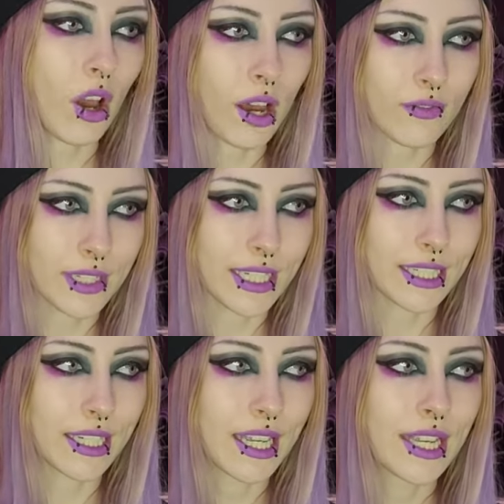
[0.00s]

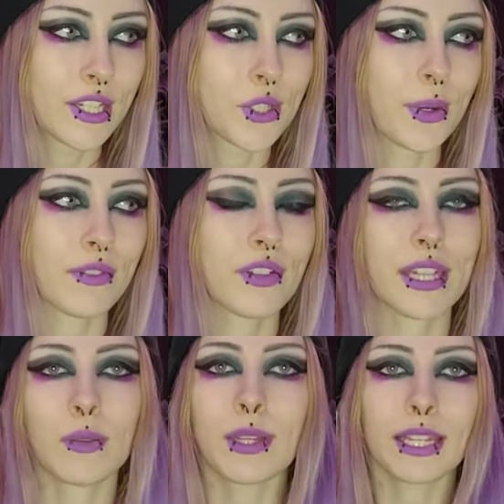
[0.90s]
often do I feel
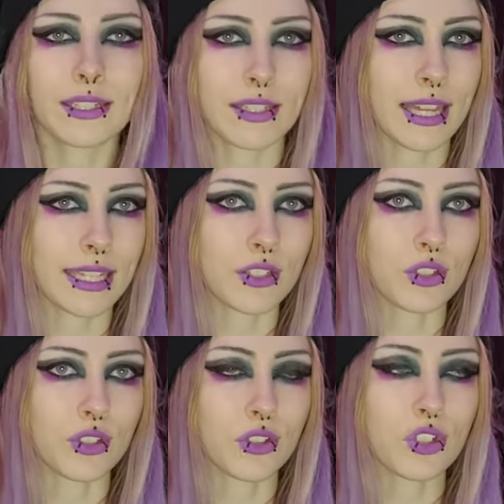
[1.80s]
like we get to like
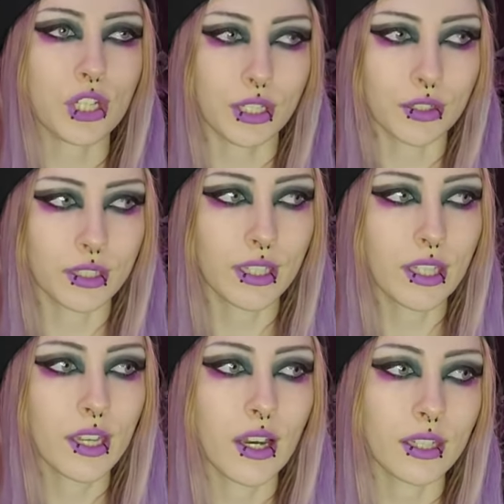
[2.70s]
just chill
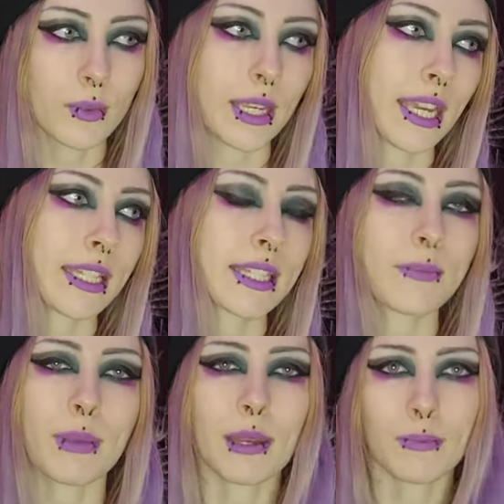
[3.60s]
on the weekends. And
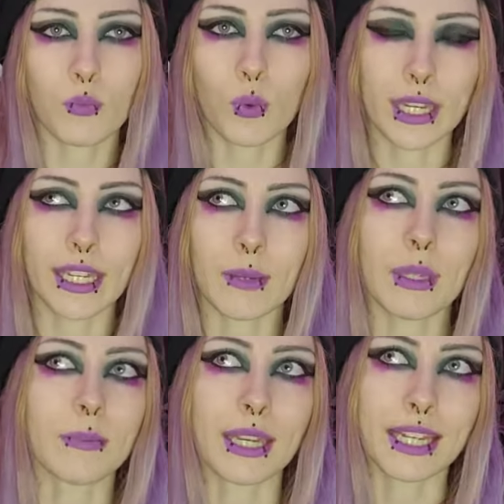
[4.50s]
by we, I
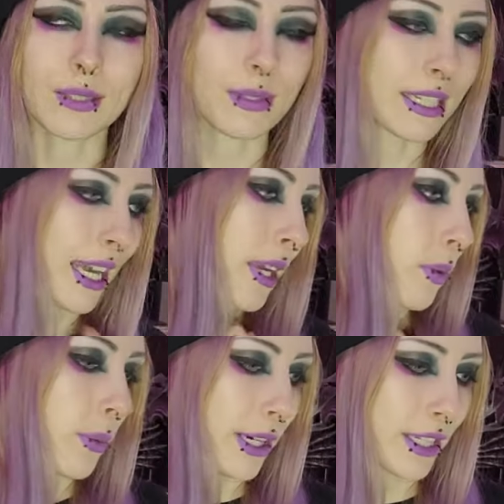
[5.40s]
mean my husband and I. We
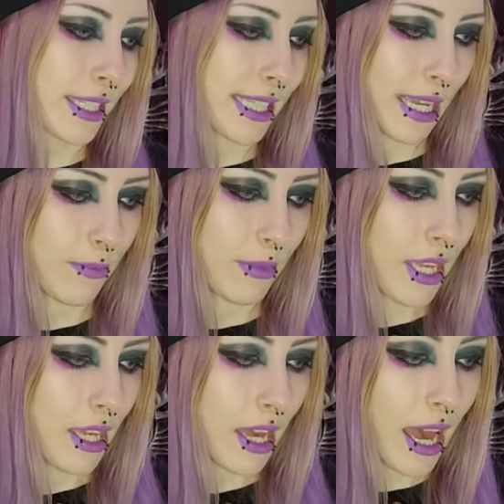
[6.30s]
work the same
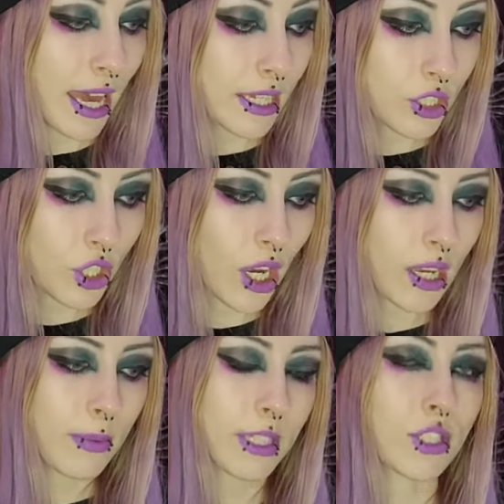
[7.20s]

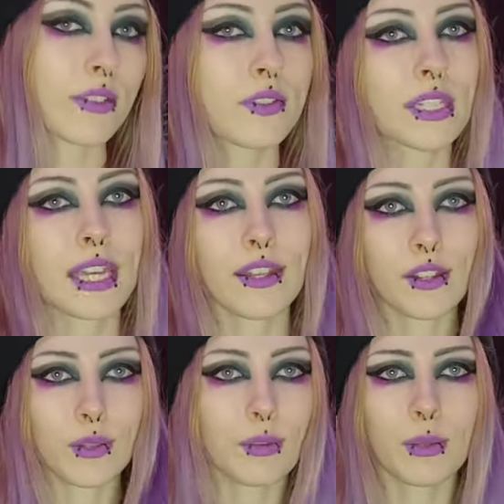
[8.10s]
job and shift
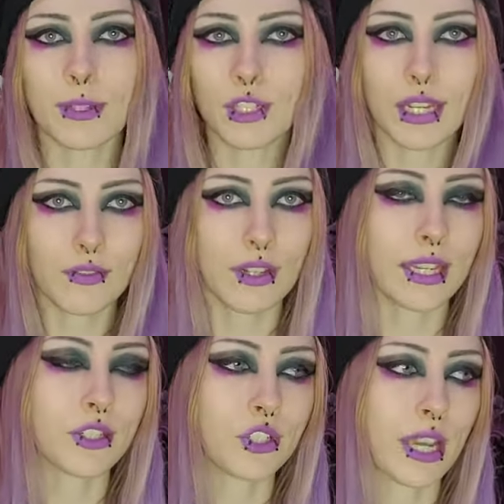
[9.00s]
together, pretty much
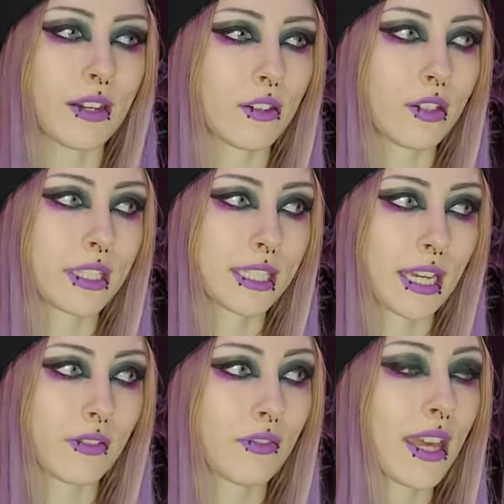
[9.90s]
evening janitor
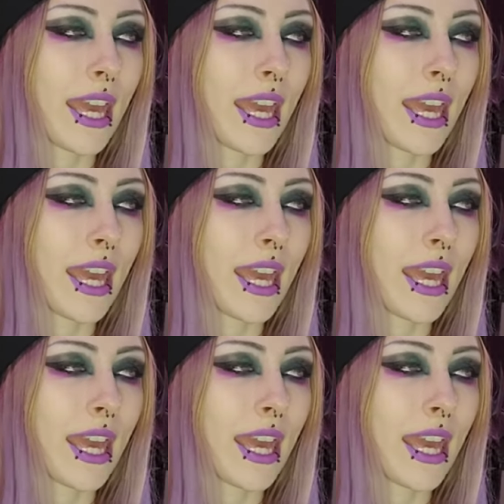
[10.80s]
stuff,